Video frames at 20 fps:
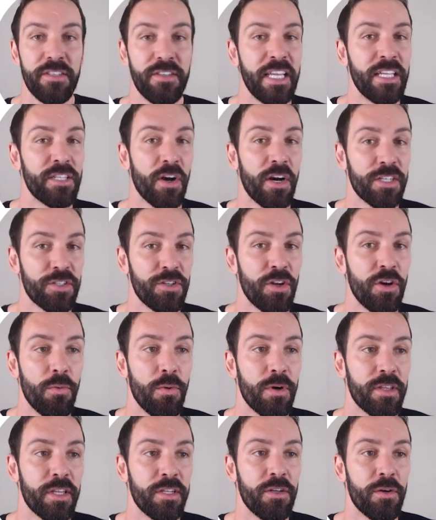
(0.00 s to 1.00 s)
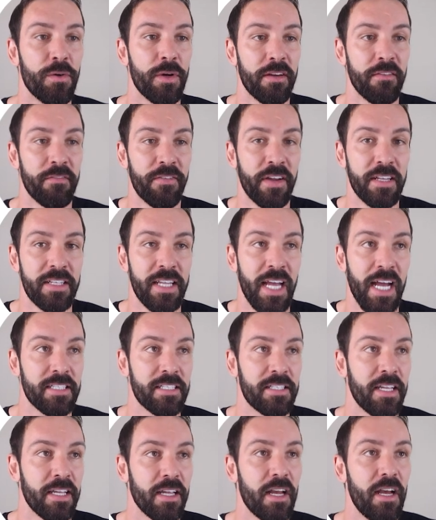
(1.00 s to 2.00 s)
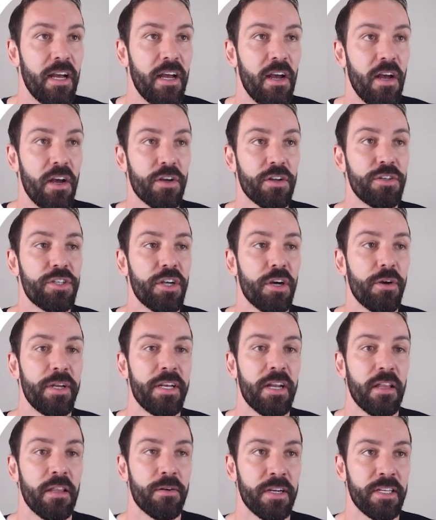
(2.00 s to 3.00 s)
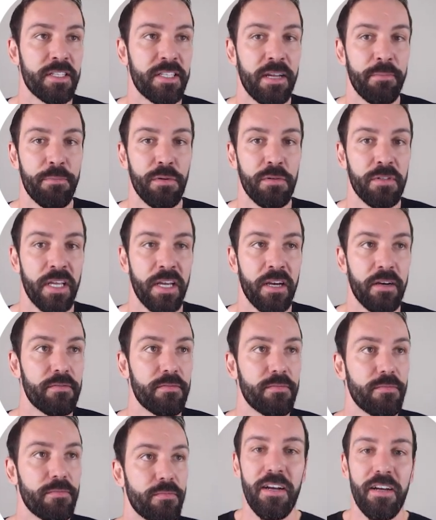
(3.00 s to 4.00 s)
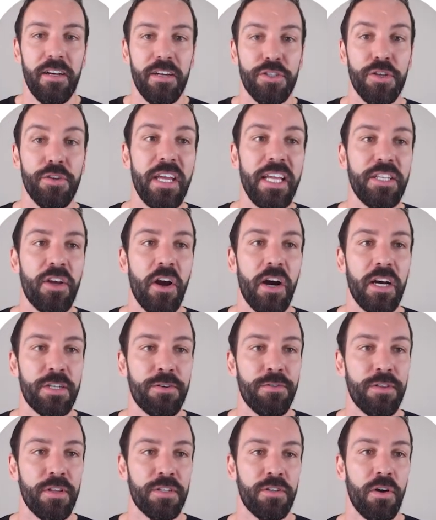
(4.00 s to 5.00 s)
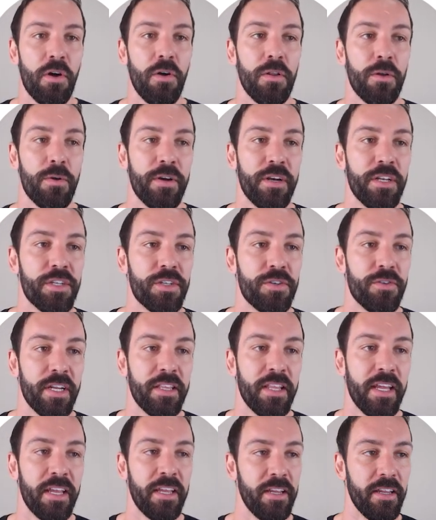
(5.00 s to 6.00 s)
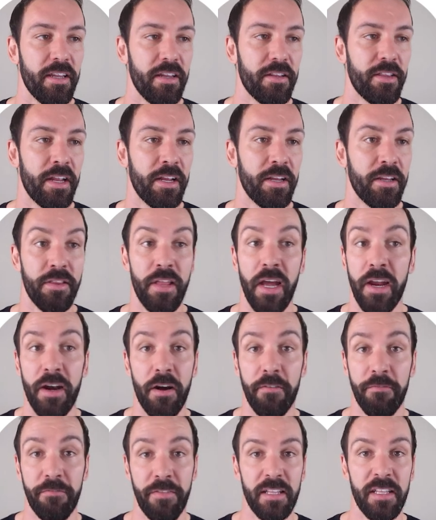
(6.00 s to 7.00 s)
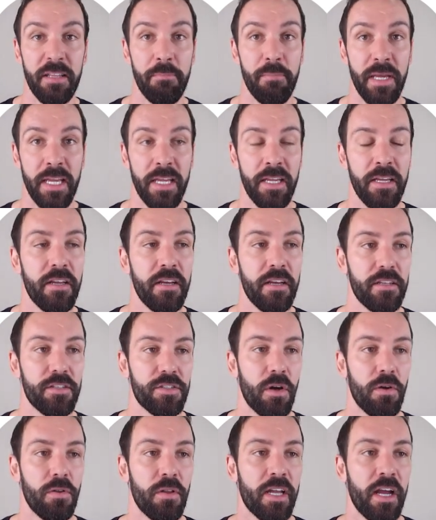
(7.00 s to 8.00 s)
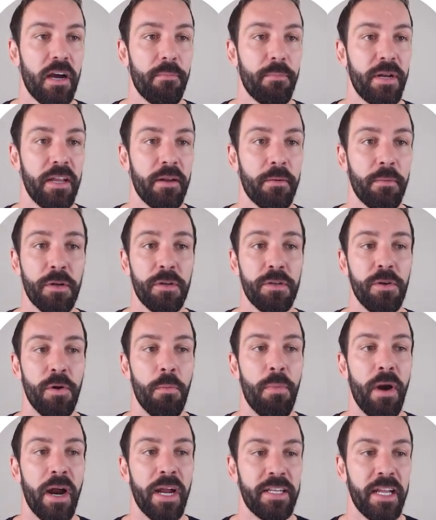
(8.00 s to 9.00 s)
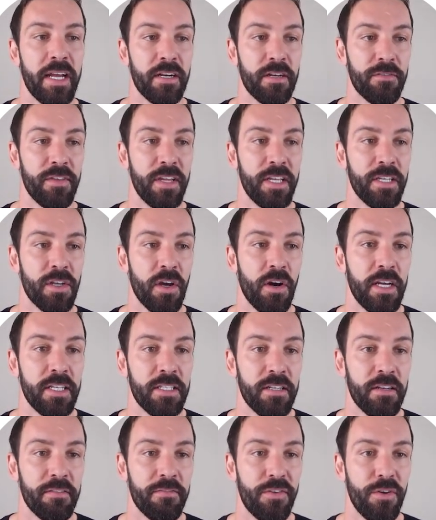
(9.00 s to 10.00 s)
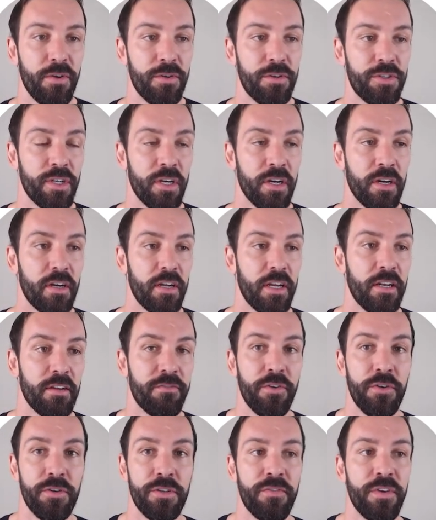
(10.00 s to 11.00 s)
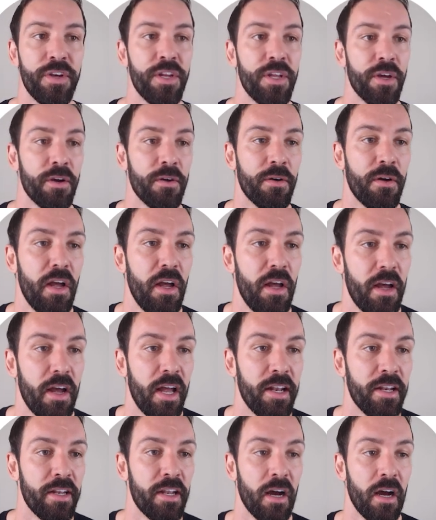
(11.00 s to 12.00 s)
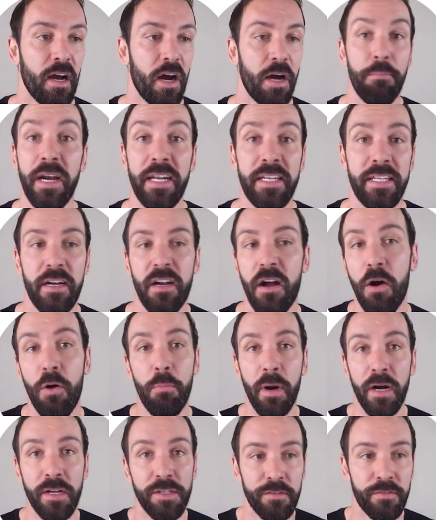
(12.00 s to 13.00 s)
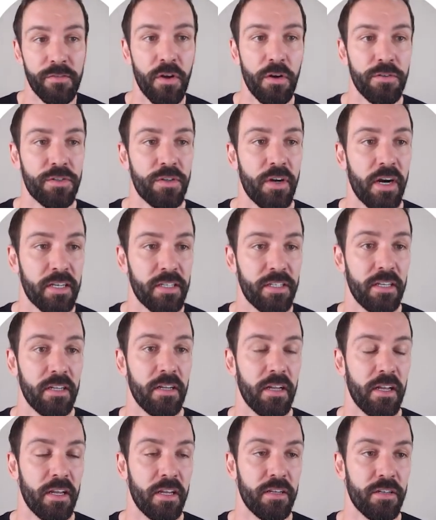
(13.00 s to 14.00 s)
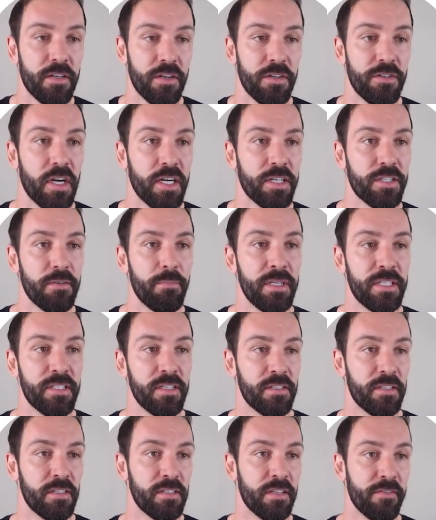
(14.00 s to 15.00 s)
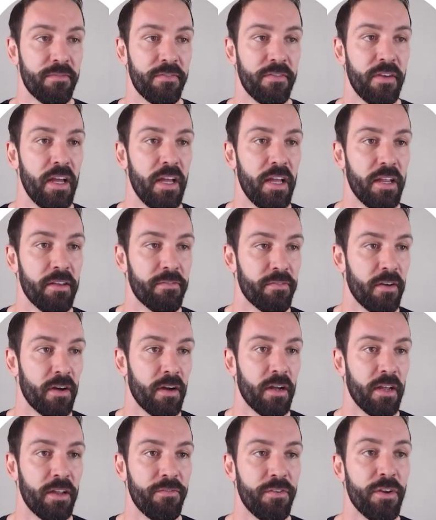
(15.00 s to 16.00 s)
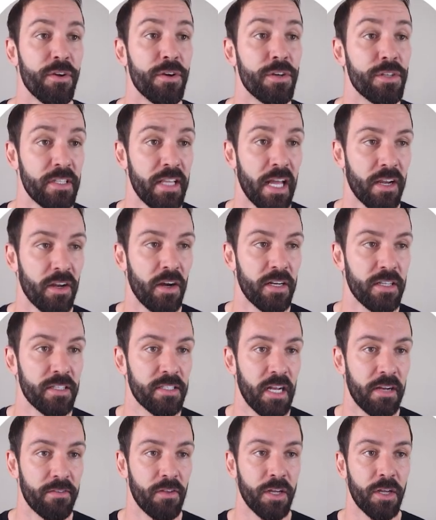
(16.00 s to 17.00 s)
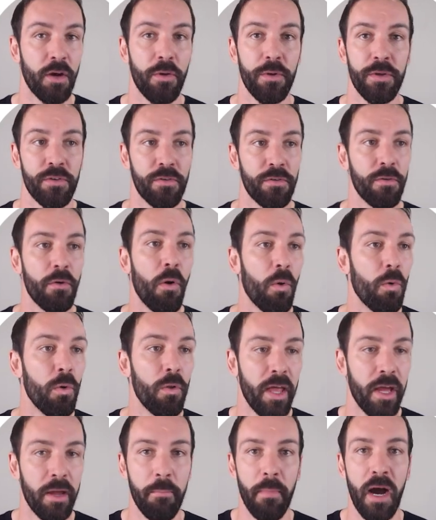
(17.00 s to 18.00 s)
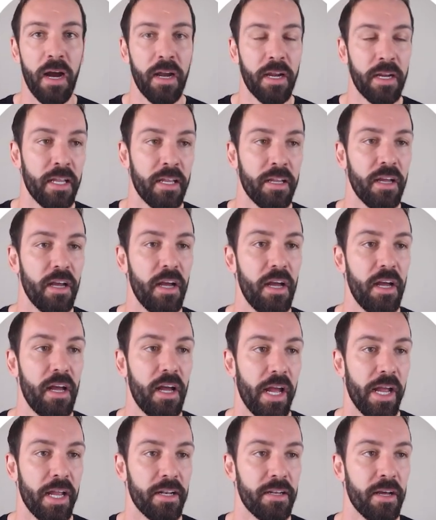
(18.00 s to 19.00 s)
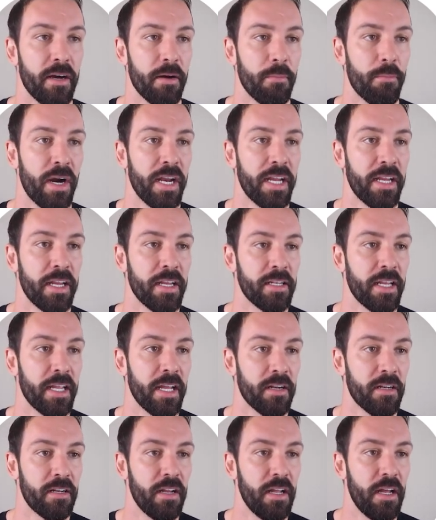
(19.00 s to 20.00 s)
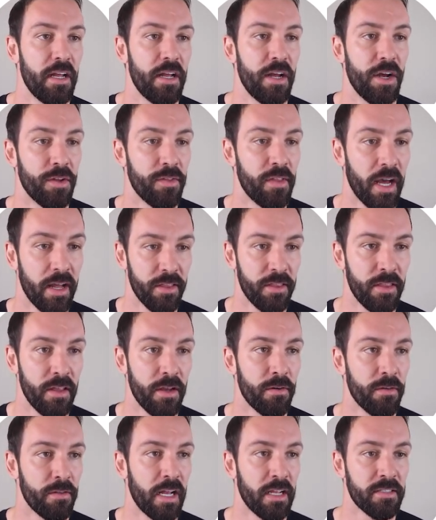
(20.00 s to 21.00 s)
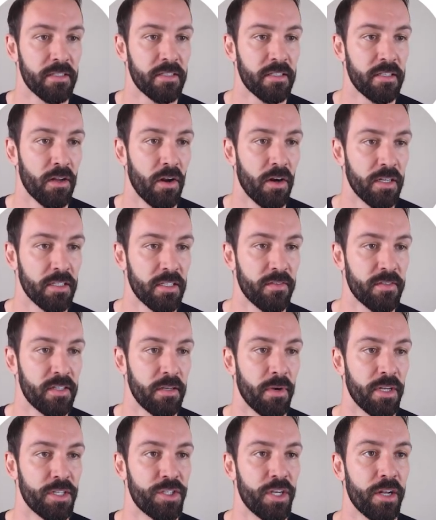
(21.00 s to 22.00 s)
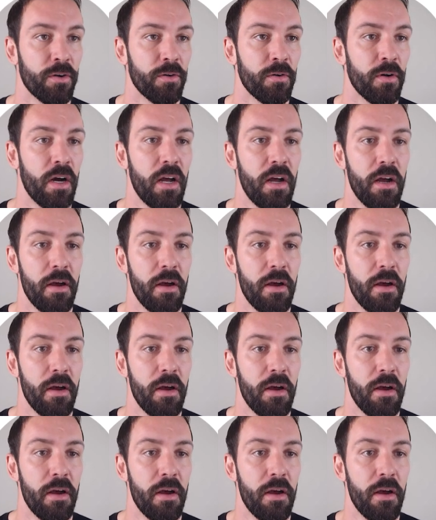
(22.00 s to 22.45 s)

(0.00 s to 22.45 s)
These guys know what they're doing. Fantastic. I'm going to show you another example now. So these guys are in the solar industry, and they are a fairly big solar company, and I'm going to do a breakdown of these guys in a future video. And I break down a whole bunch of contractor and construction businesses if you're interested in that kind of stuff, like going through all their marketing and breaking it down. That's kind of stuff's in my channel.